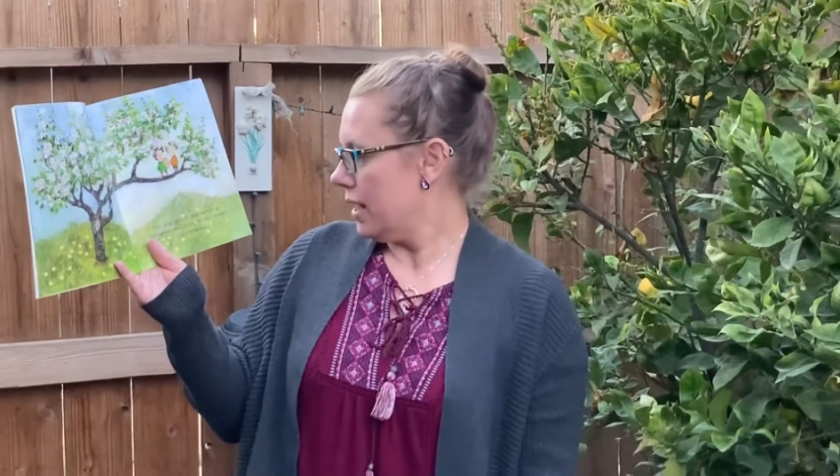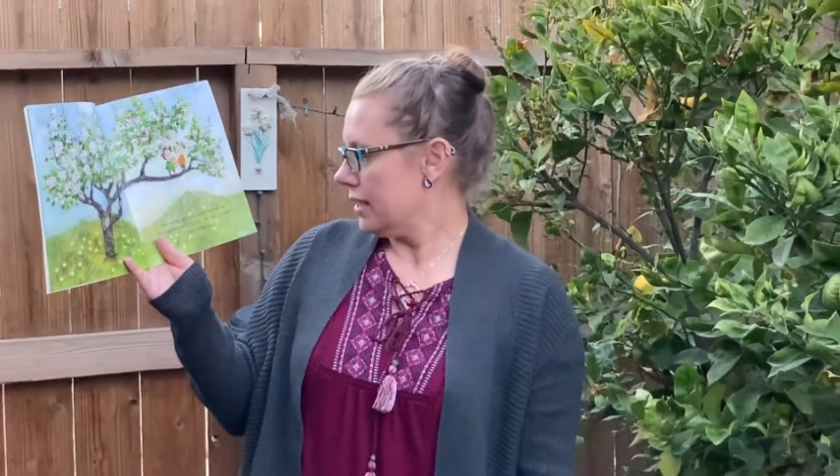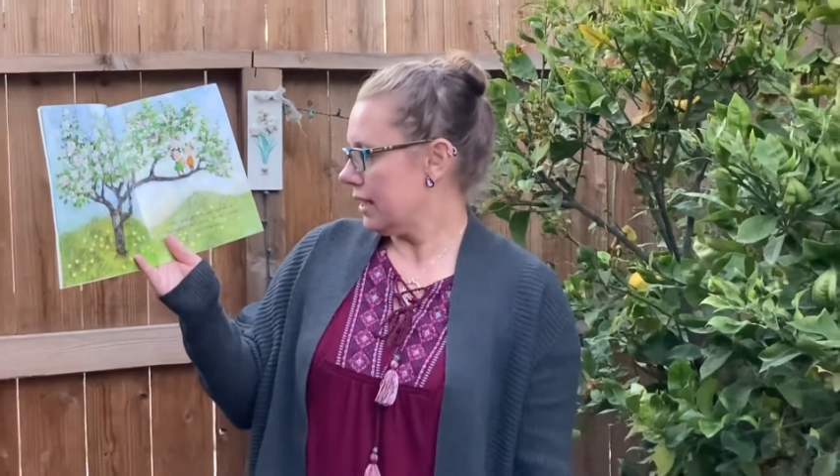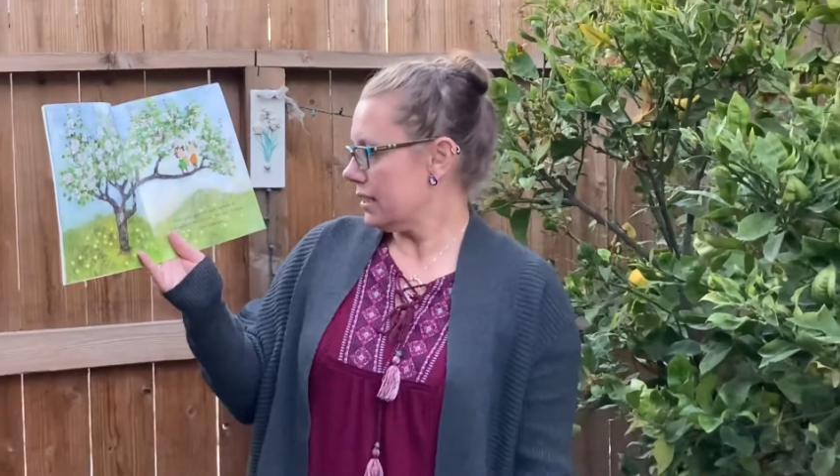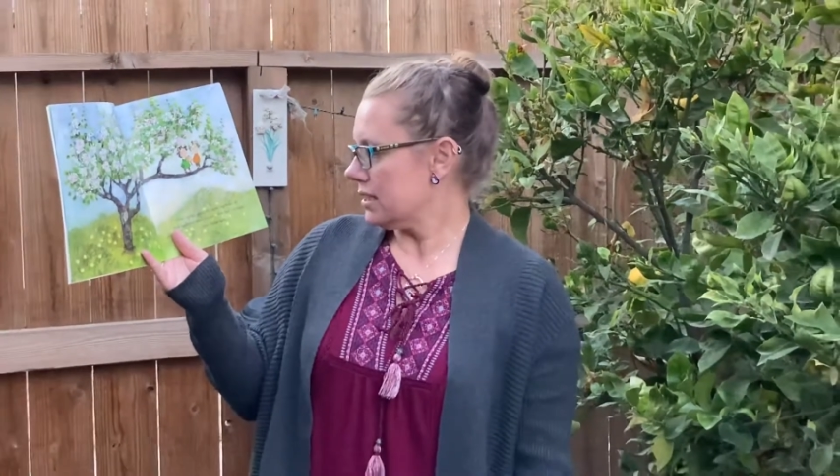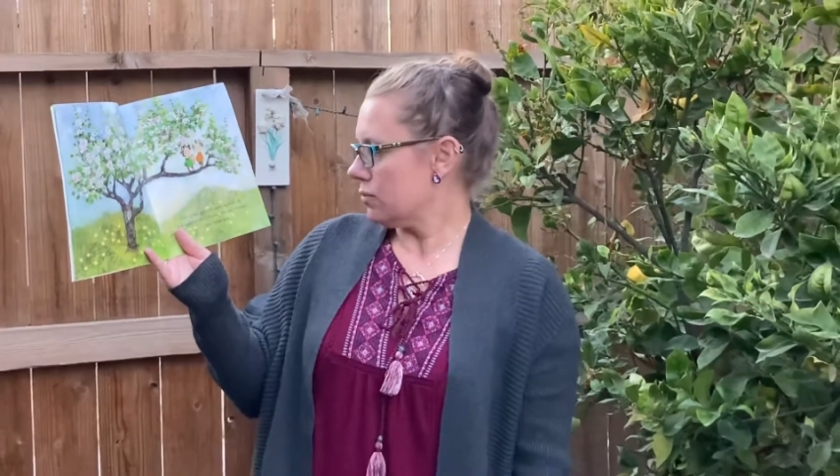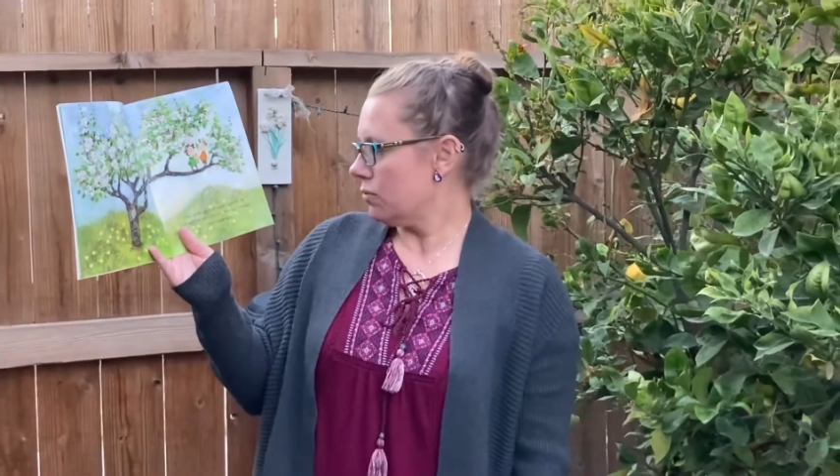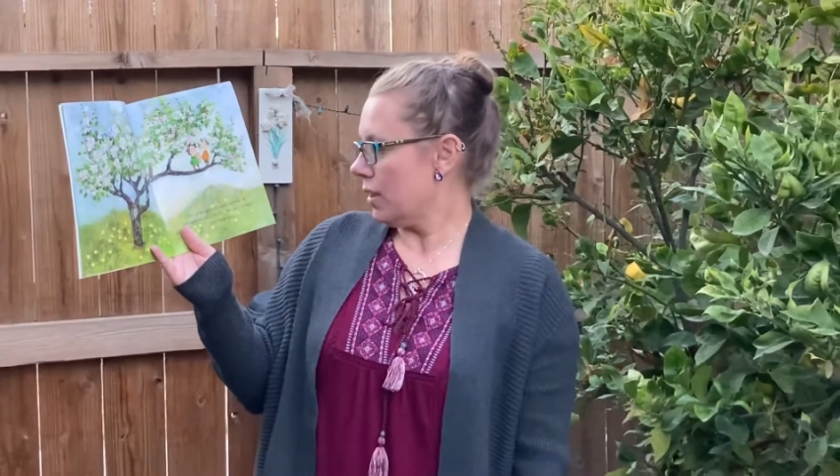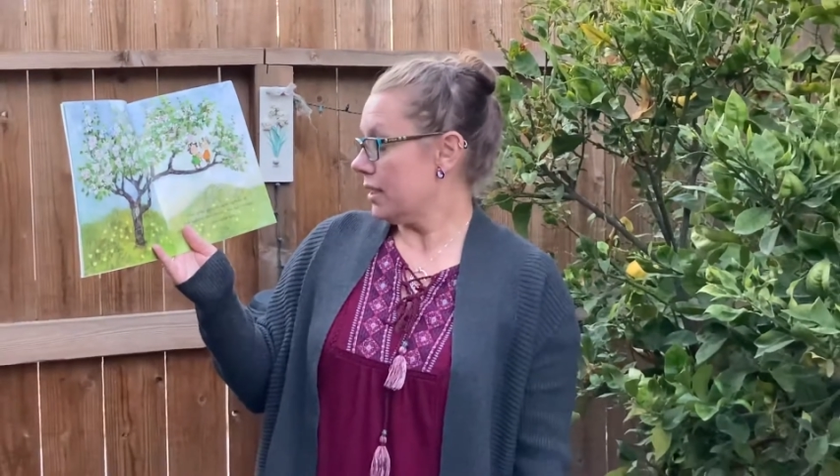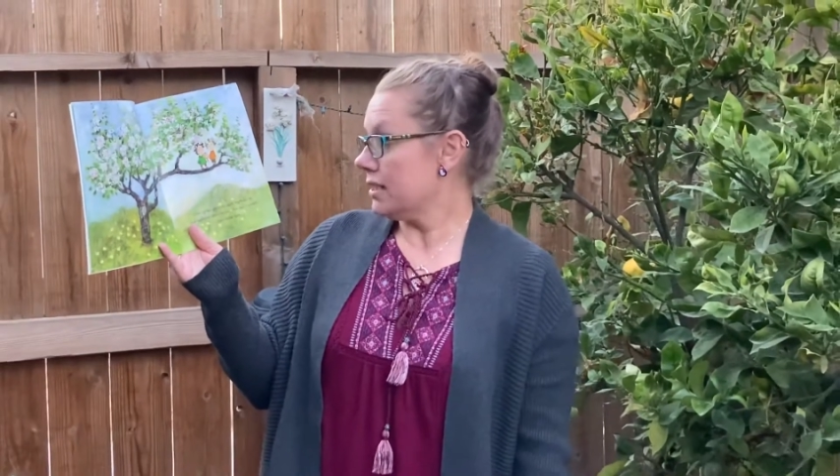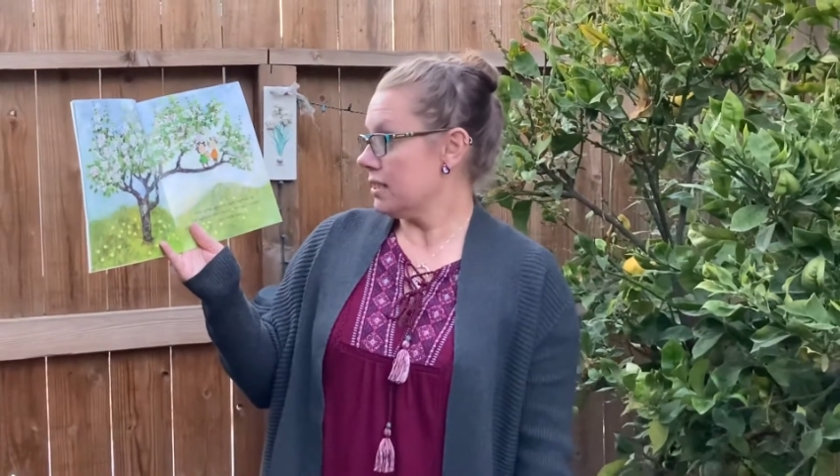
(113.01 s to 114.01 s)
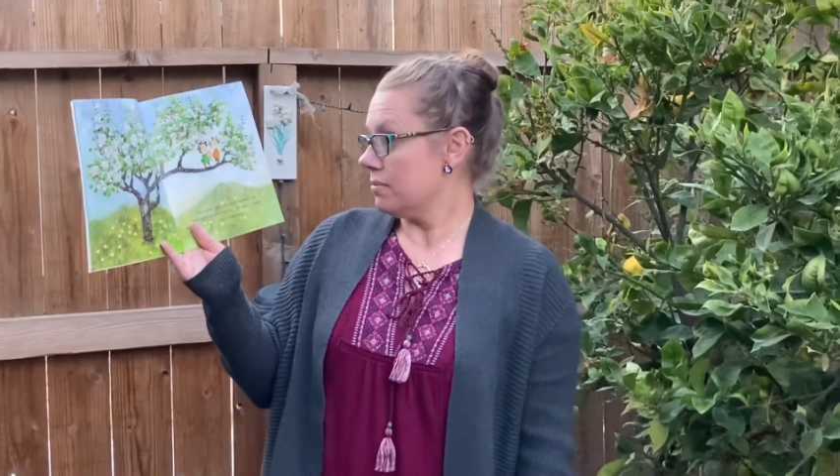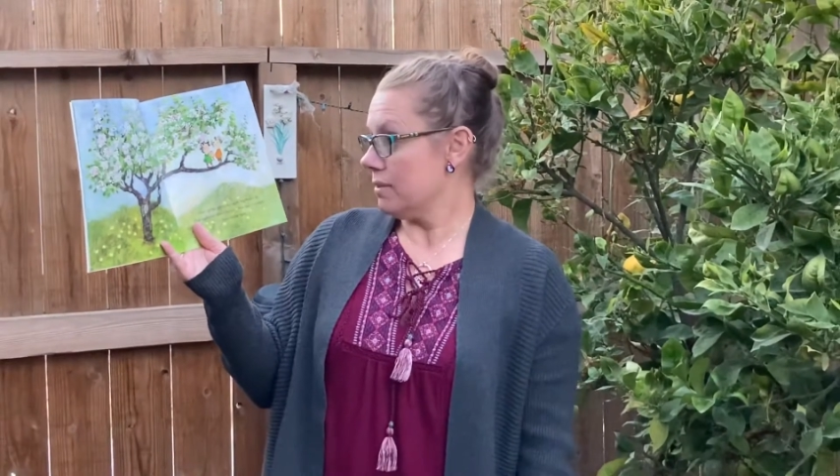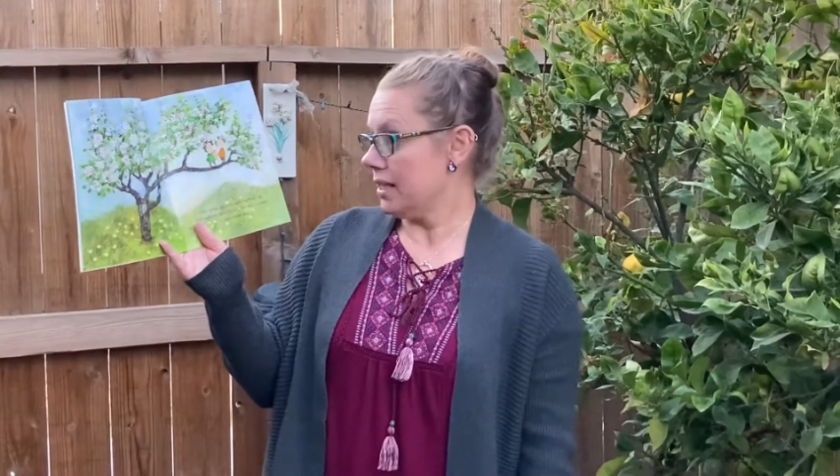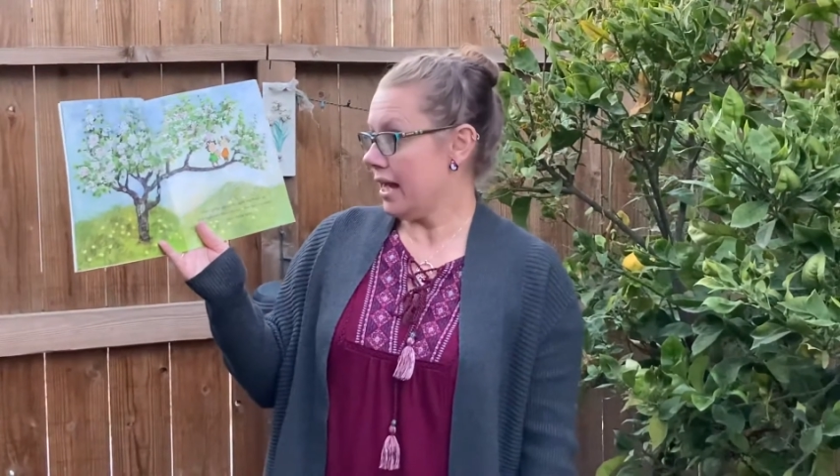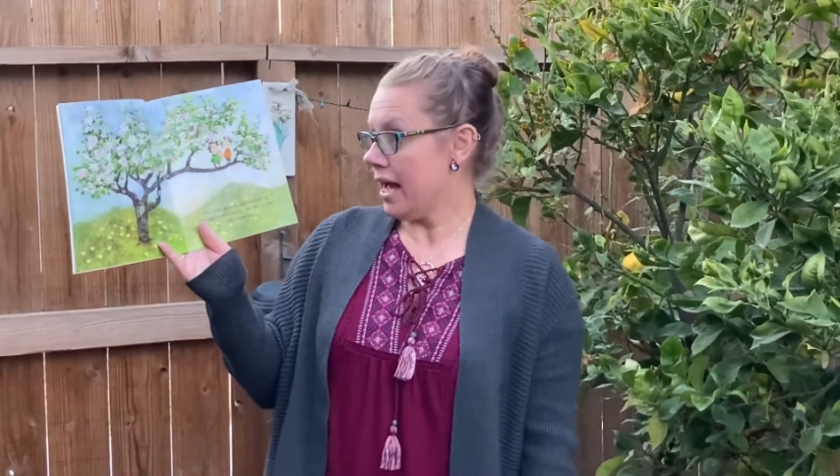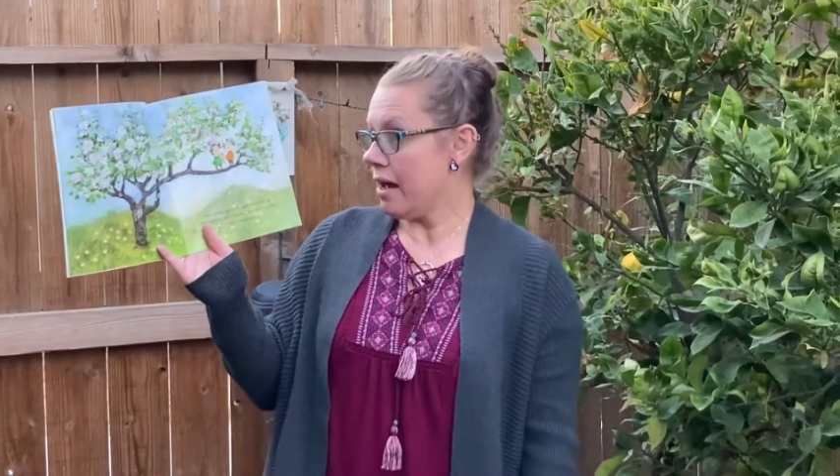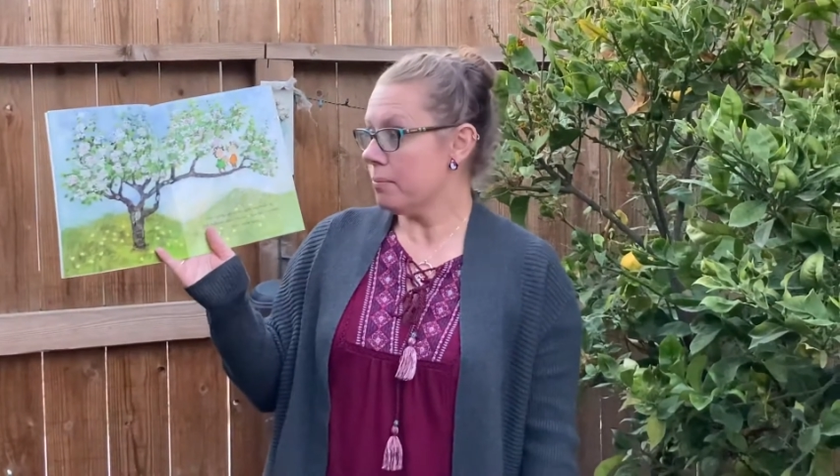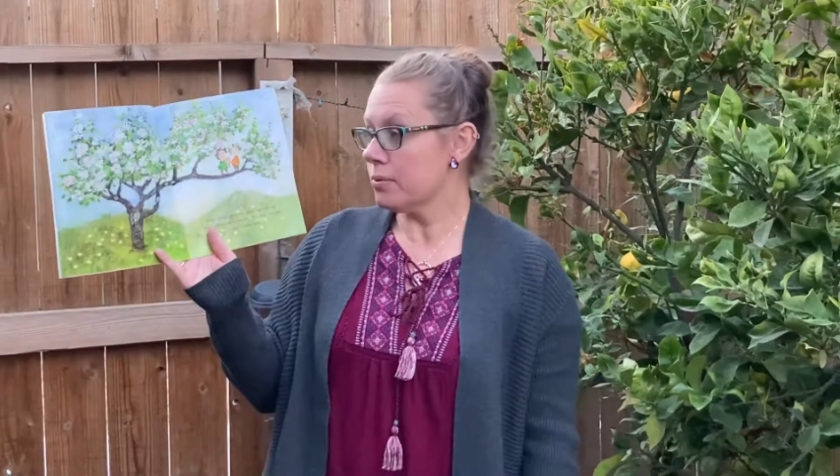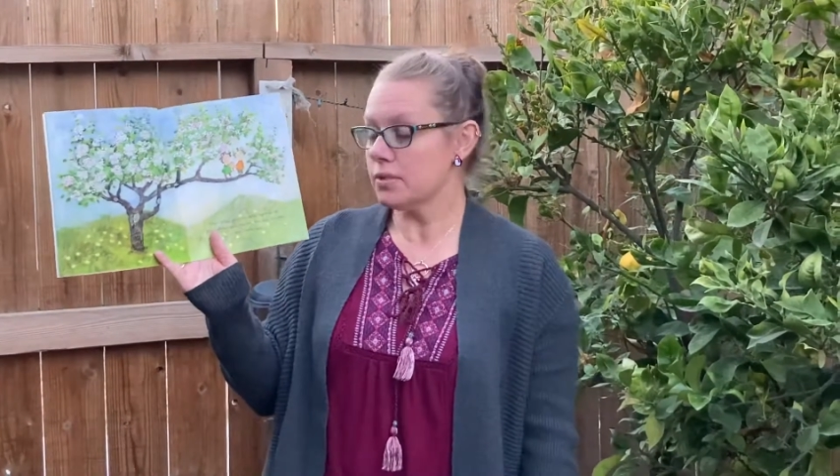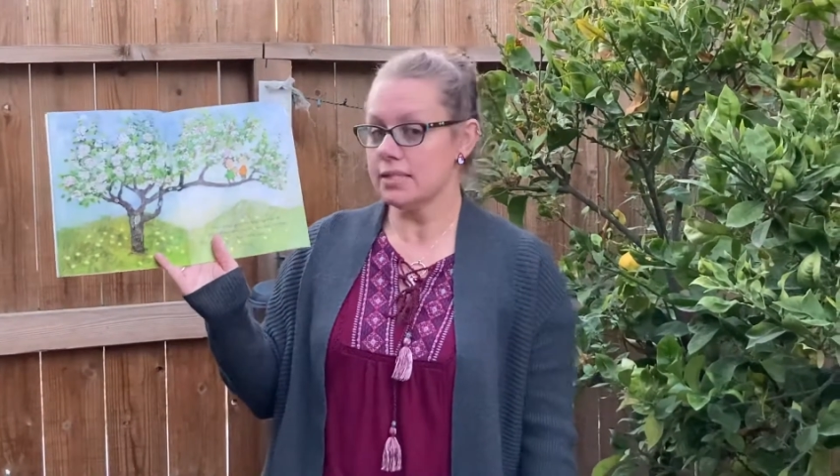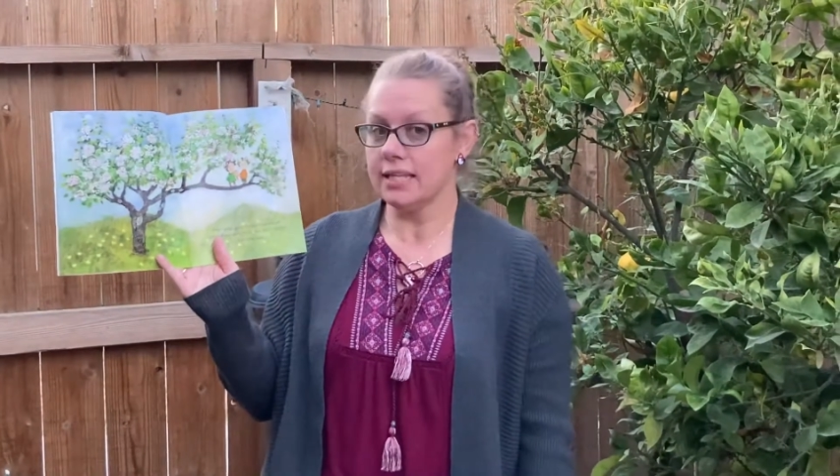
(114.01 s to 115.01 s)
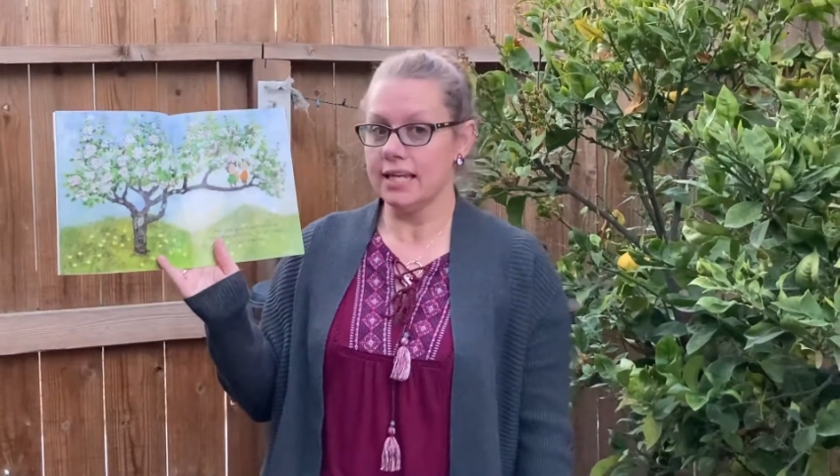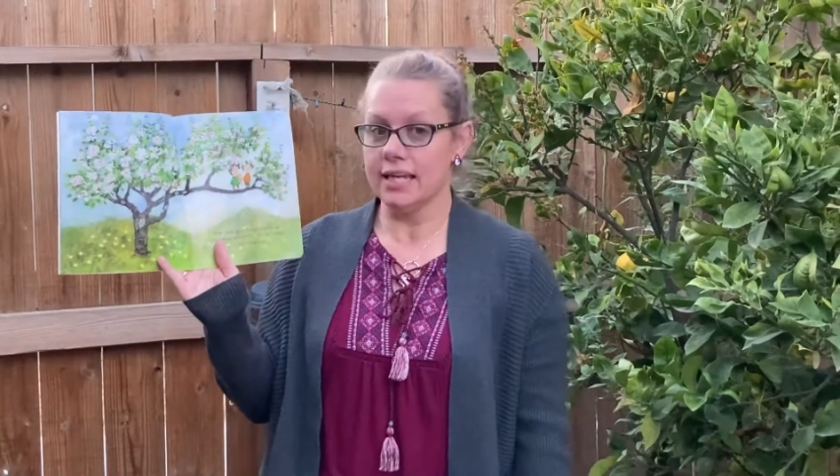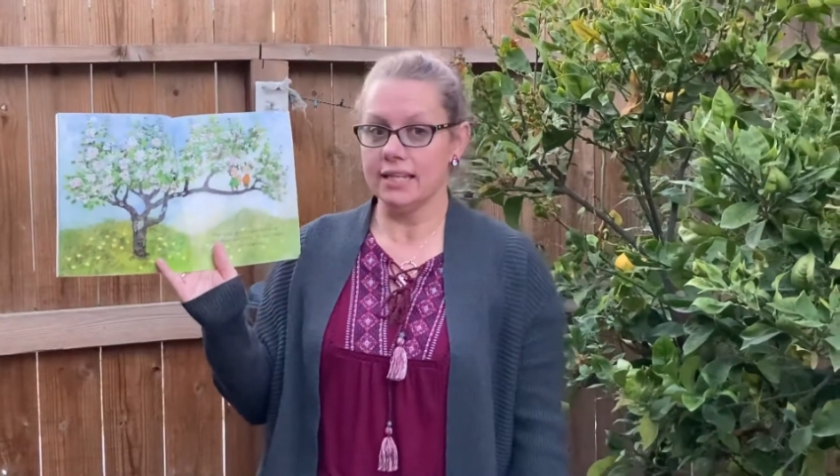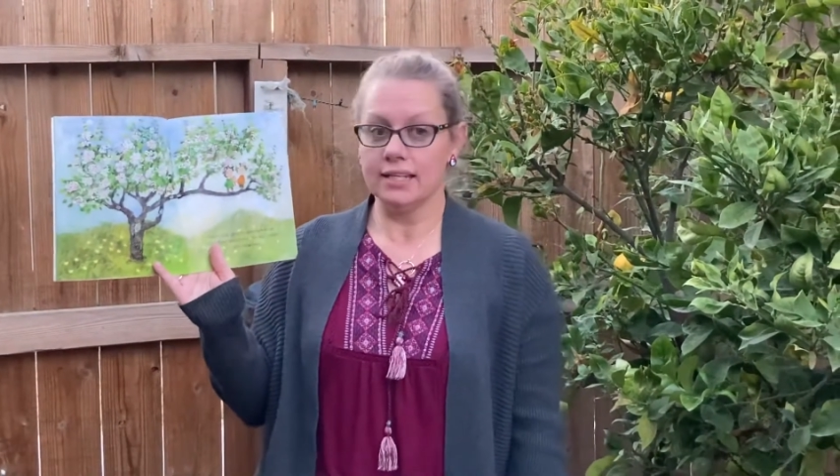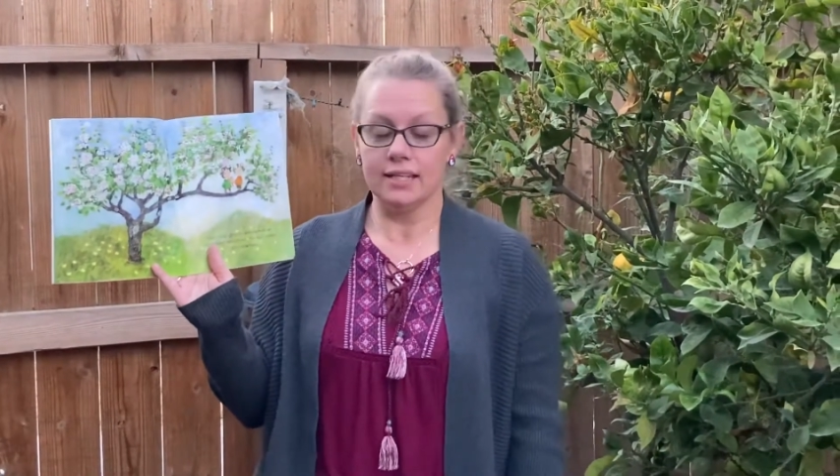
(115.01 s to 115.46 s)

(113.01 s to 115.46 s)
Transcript: that it's ready to make apples again,